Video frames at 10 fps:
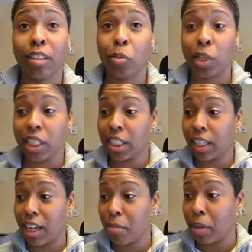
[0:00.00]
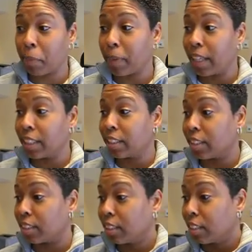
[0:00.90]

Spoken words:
When I say combat pilot to...